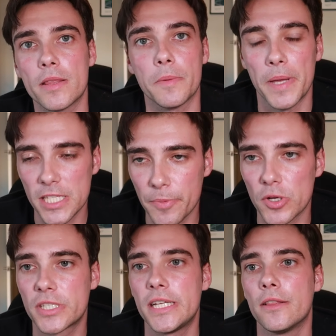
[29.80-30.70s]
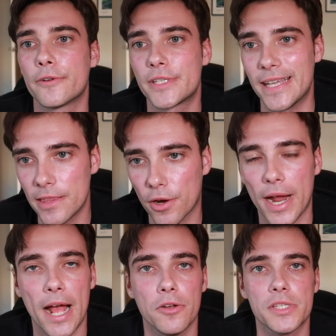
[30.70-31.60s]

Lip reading: The Pittsburgh Steelers in their house,